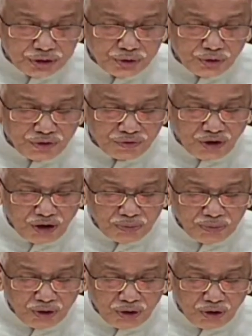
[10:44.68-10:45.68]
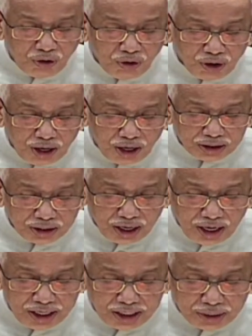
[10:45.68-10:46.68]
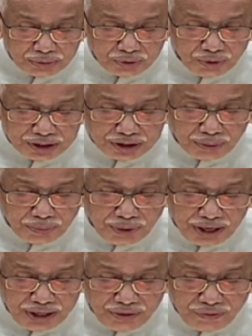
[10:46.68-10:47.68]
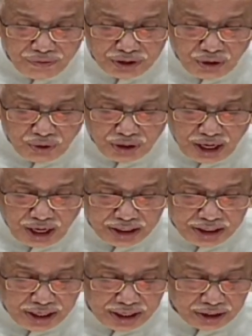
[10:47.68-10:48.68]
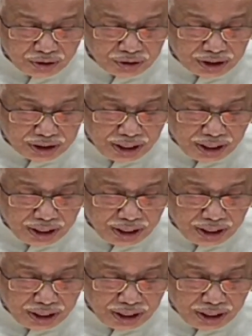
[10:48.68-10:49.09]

uniform or other items were supplied without adhering to the